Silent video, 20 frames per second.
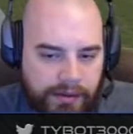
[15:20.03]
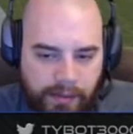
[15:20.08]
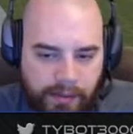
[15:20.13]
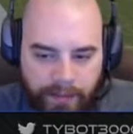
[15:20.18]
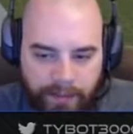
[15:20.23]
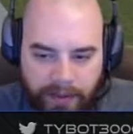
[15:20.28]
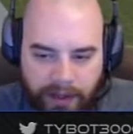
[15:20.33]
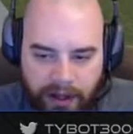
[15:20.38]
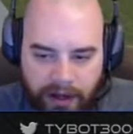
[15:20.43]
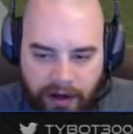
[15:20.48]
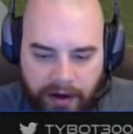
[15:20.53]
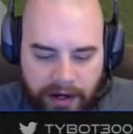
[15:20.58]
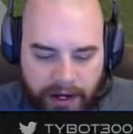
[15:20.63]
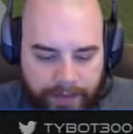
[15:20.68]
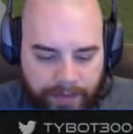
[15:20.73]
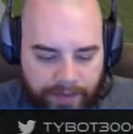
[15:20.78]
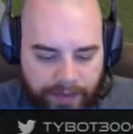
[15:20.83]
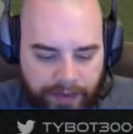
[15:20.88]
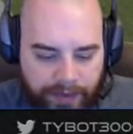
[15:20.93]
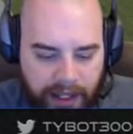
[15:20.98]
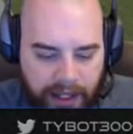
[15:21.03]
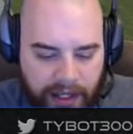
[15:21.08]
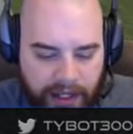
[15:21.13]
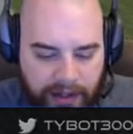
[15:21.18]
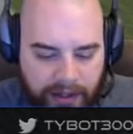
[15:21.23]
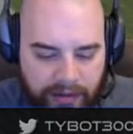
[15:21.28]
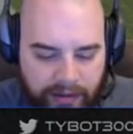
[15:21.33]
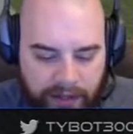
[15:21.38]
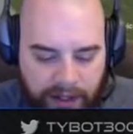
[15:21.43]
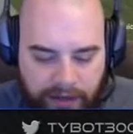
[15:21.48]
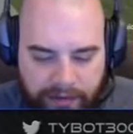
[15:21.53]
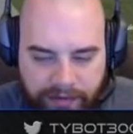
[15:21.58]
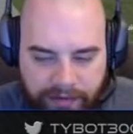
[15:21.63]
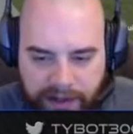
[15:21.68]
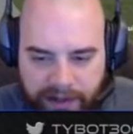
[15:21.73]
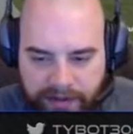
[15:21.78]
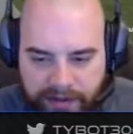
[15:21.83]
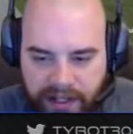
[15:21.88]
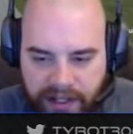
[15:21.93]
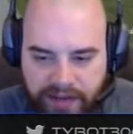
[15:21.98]
Alright, again,
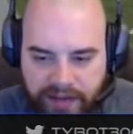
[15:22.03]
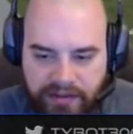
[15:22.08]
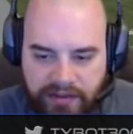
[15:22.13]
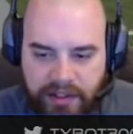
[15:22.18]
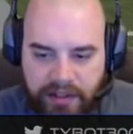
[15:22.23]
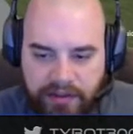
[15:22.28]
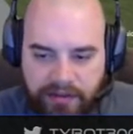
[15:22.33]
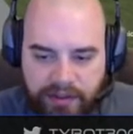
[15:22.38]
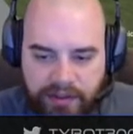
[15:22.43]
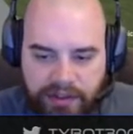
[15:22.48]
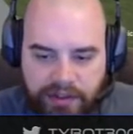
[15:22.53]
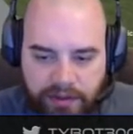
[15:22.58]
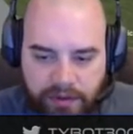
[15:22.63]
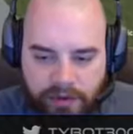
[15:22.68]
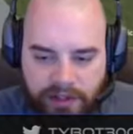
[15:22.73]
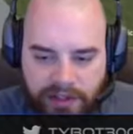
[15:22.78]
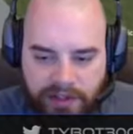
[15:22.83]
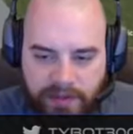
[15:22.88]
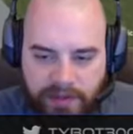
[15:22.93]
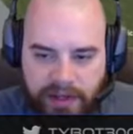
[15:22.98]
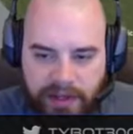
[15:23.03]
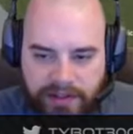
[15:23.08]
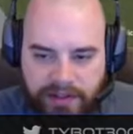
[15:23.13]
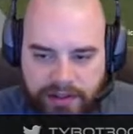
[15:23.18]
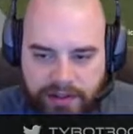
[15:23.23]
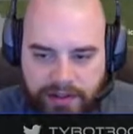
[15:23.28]
F5 safety, 3, 2, 1 space.